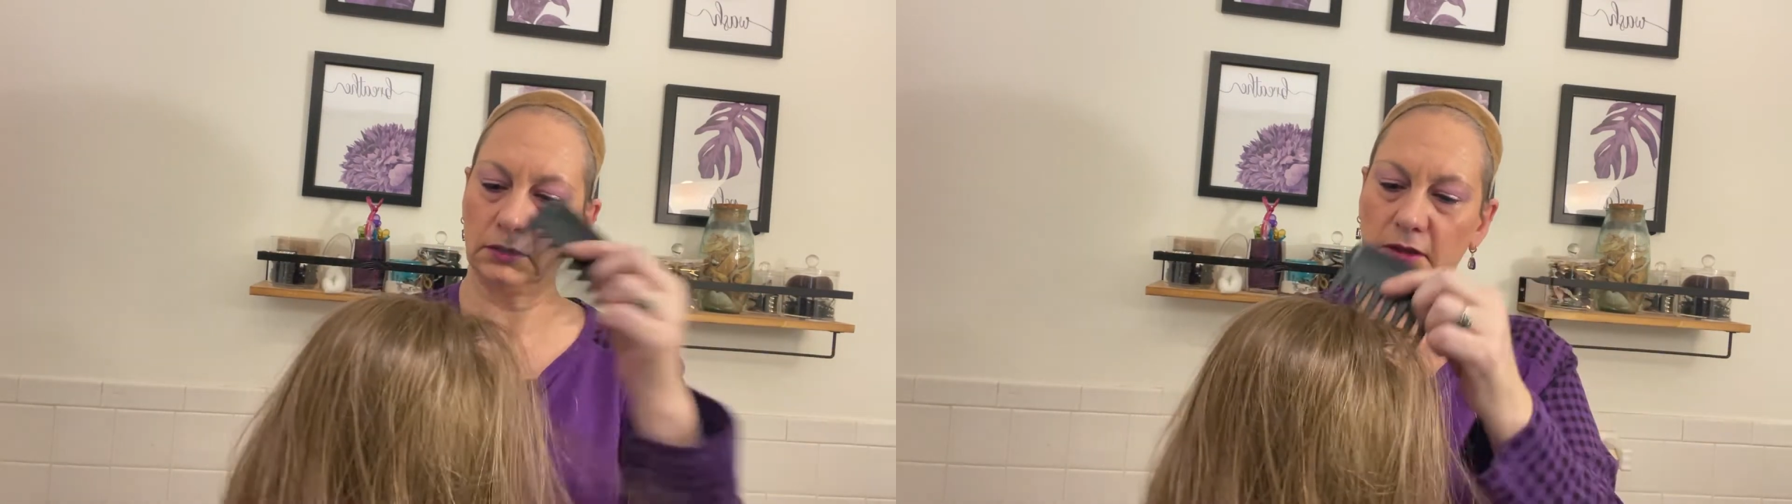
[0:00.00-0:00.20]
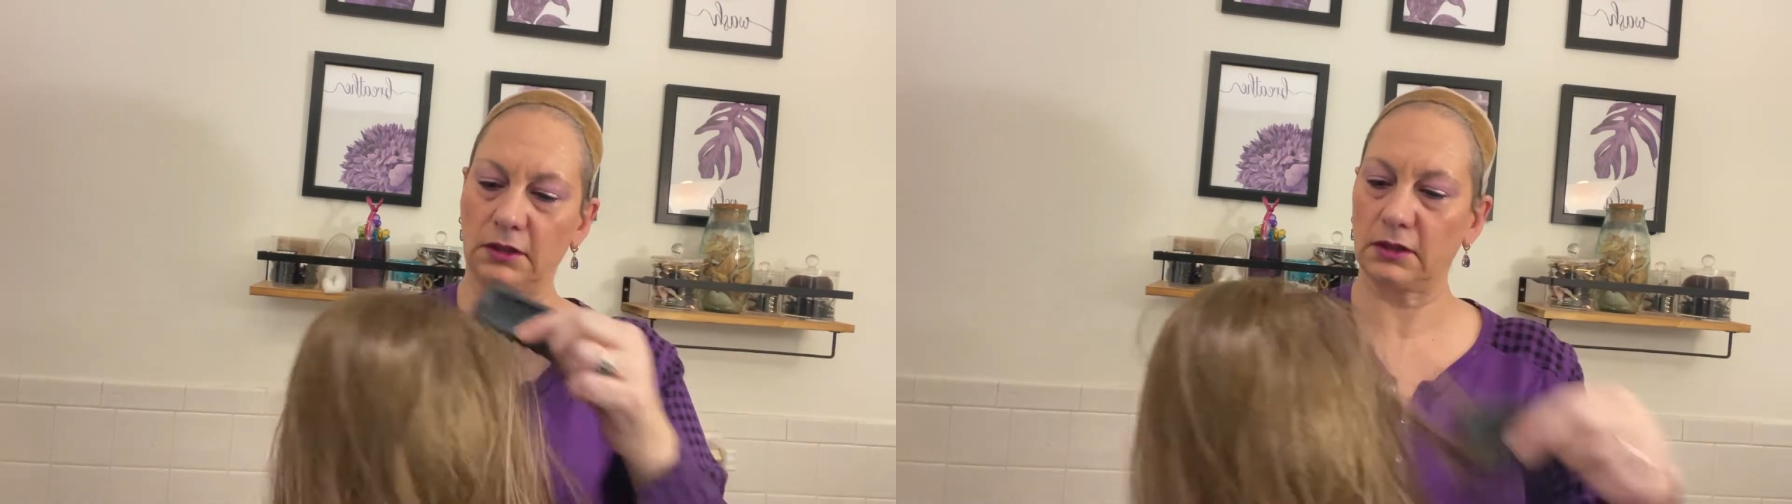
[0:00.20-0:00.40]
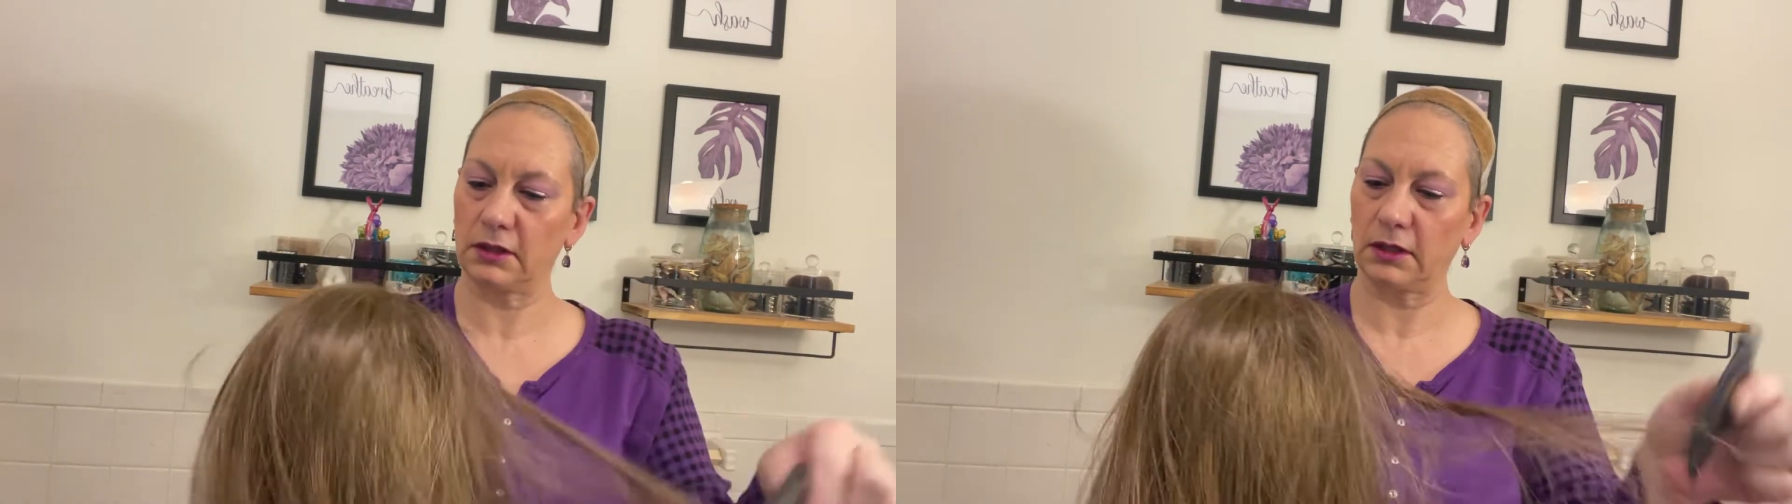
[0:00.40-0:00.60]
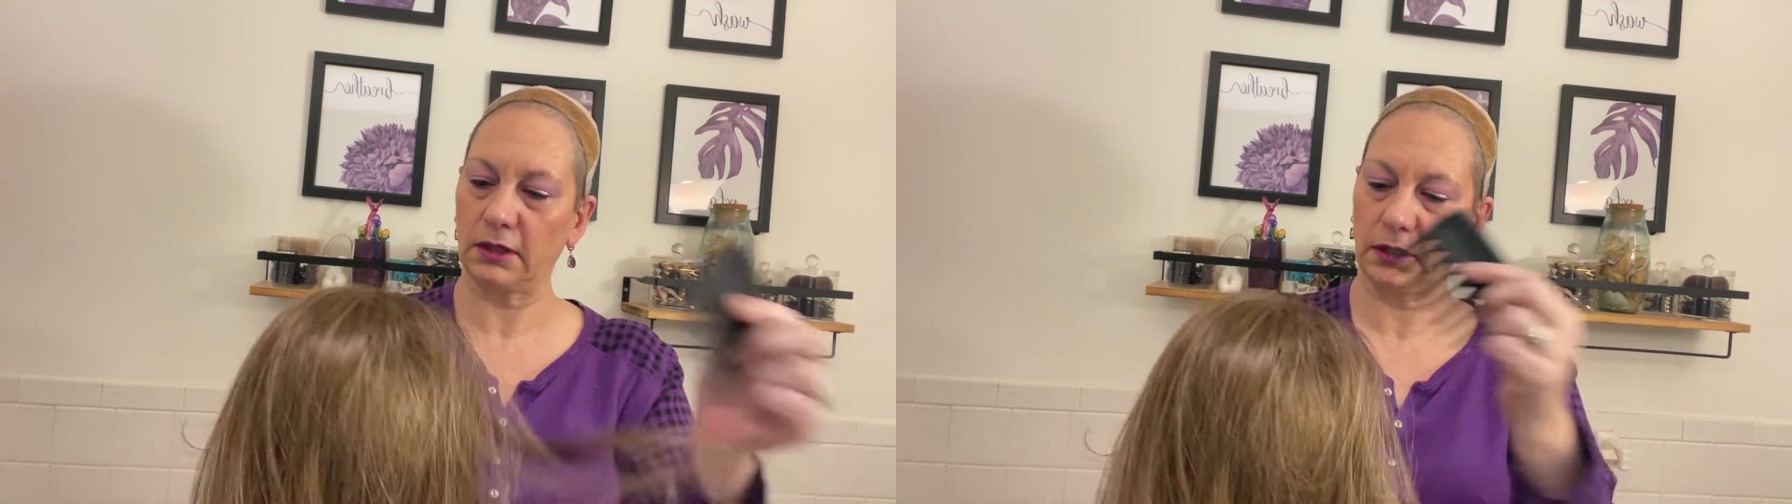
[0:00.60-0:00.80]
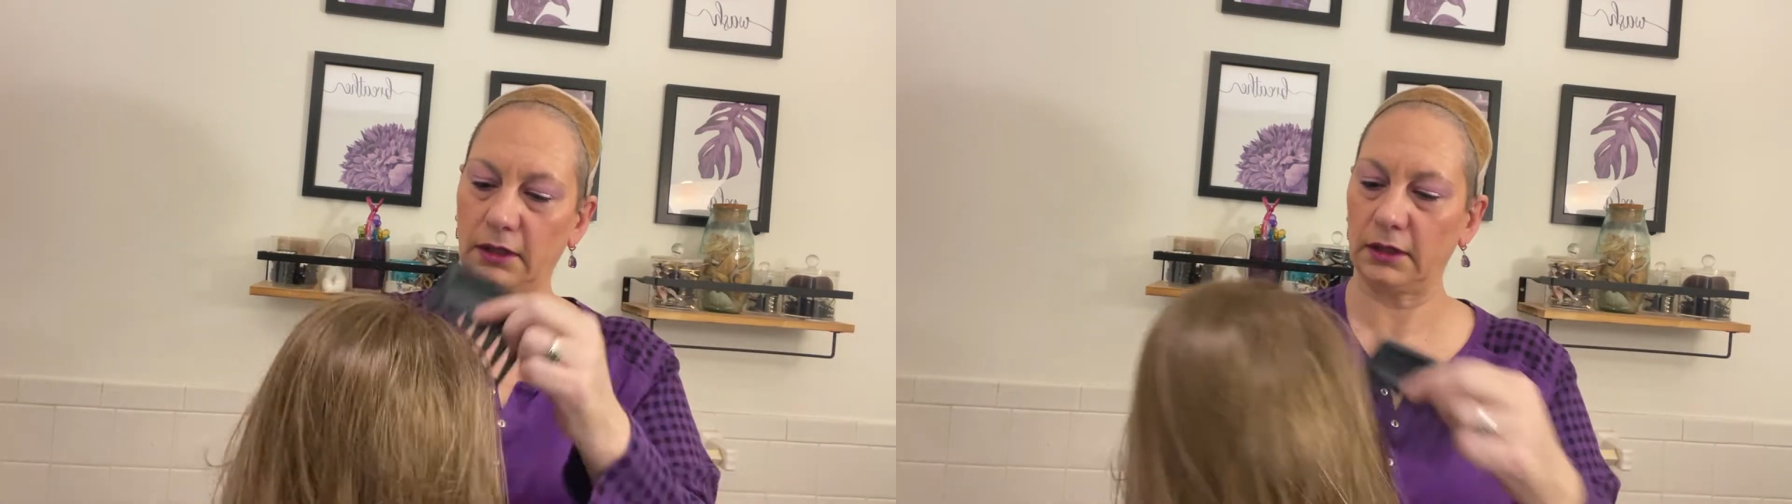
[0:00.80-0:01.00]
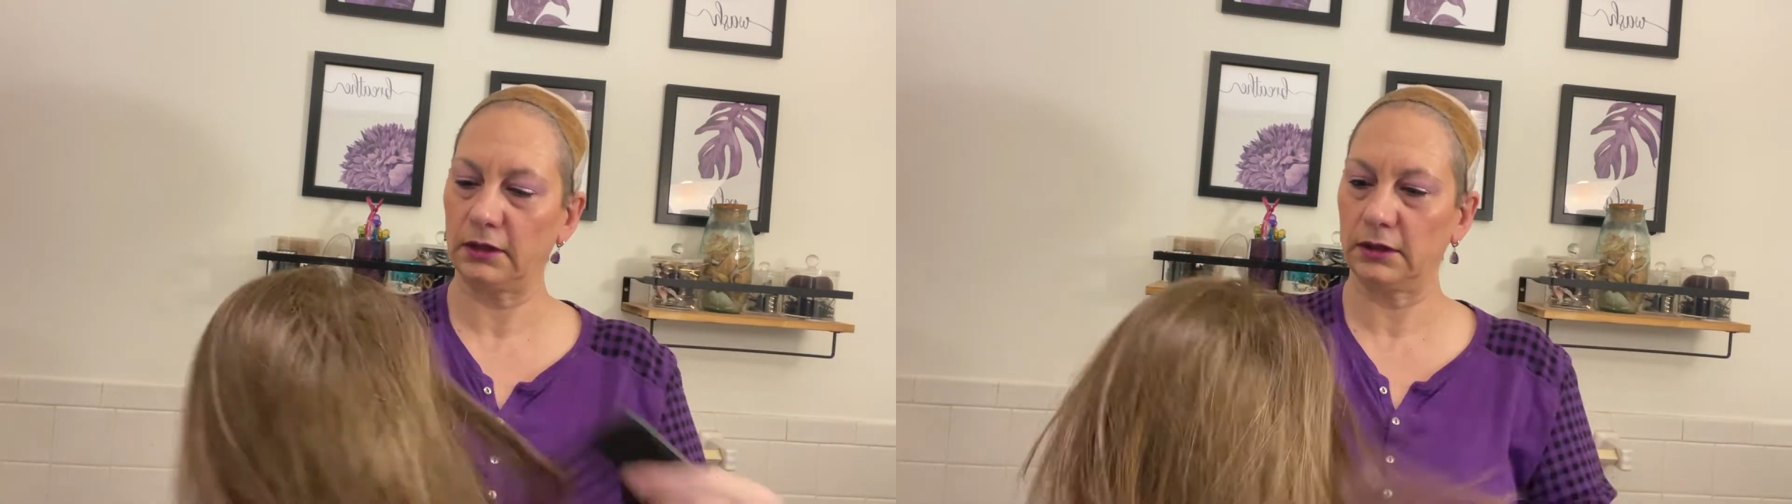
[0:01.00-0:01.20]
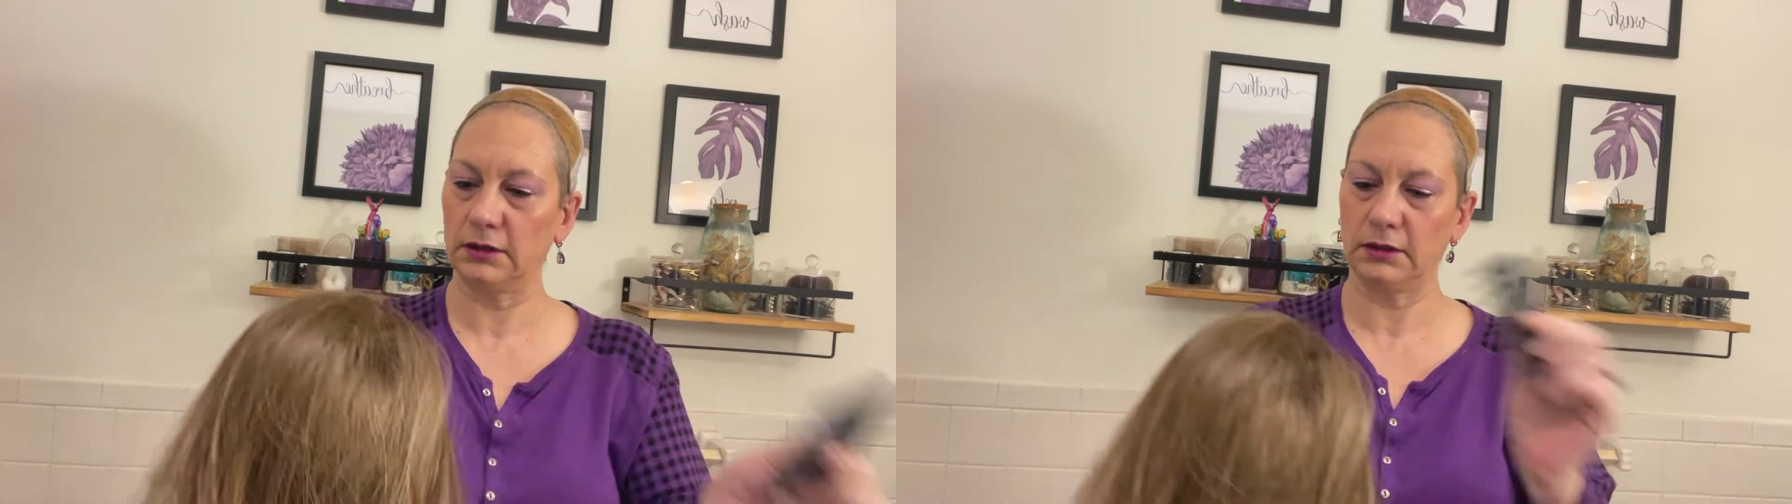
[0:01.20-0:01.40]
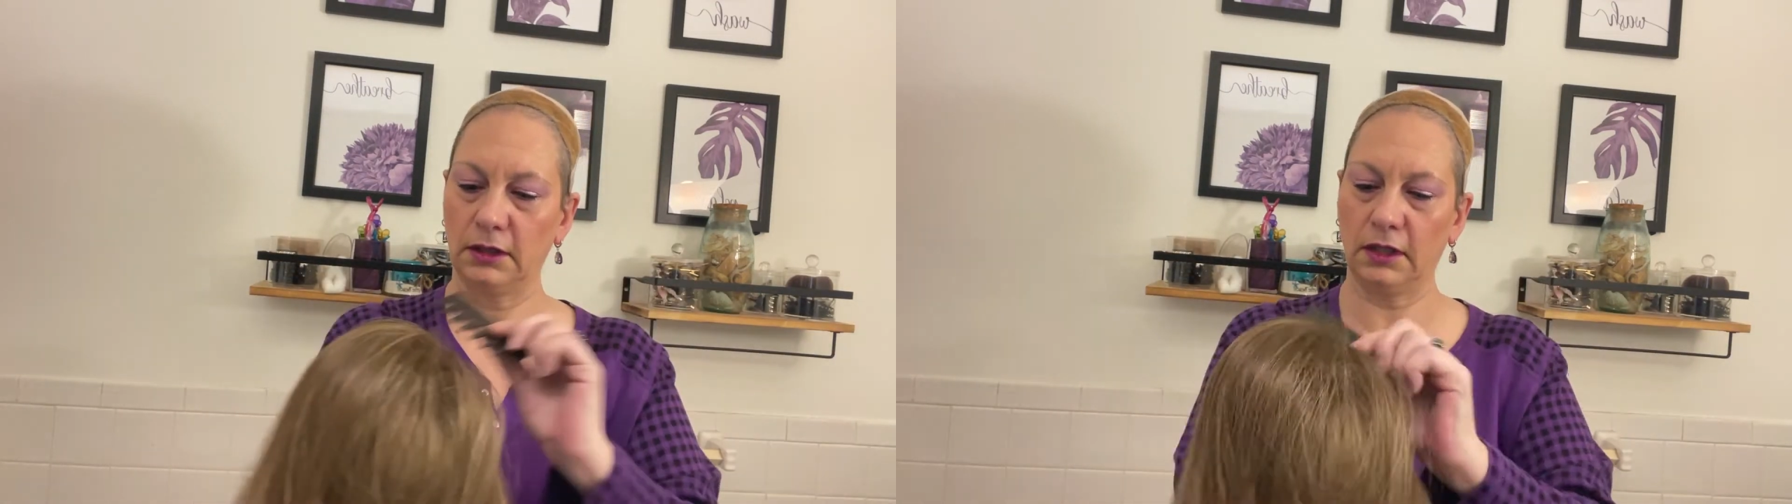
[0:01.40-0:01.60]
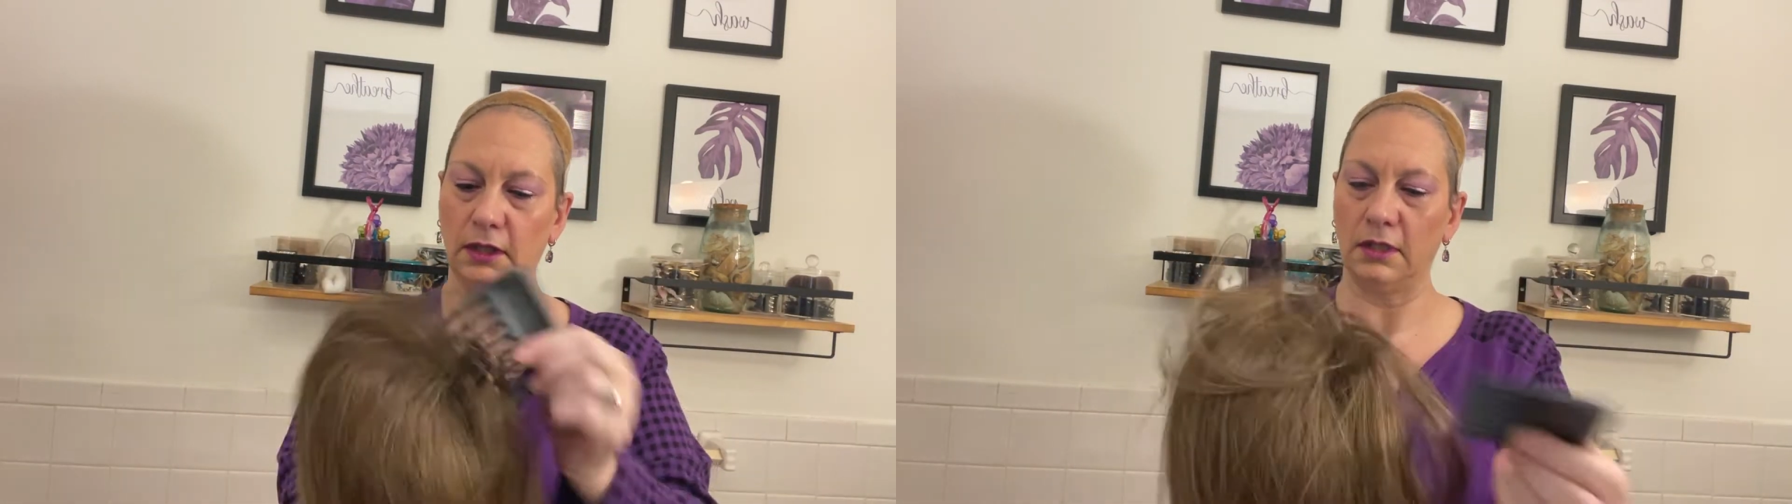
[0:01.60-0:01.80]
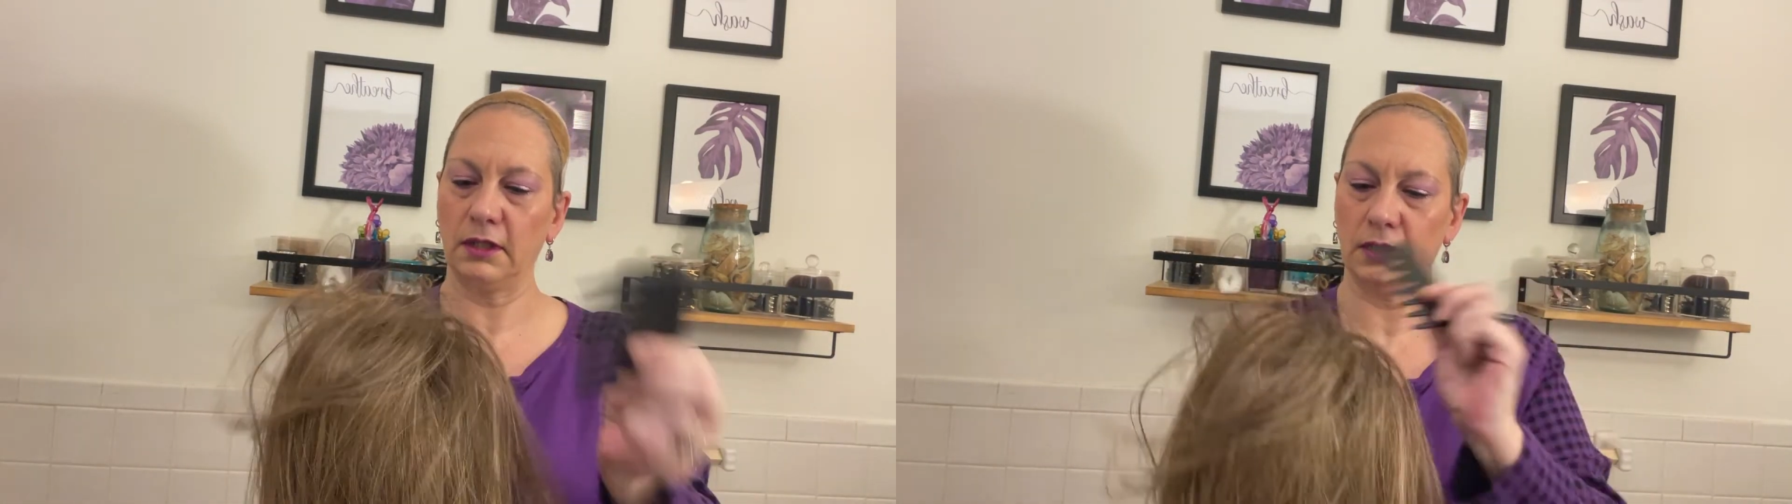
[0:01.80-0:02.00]
Let's see,
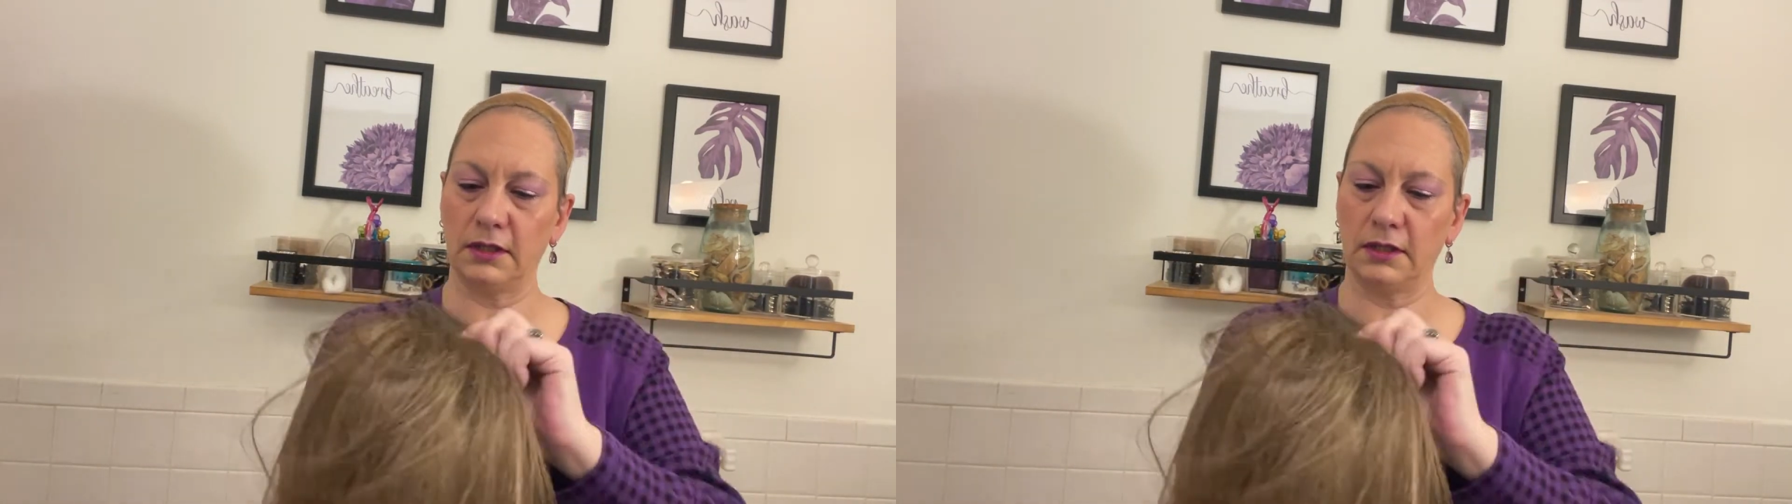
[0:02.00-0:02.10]
and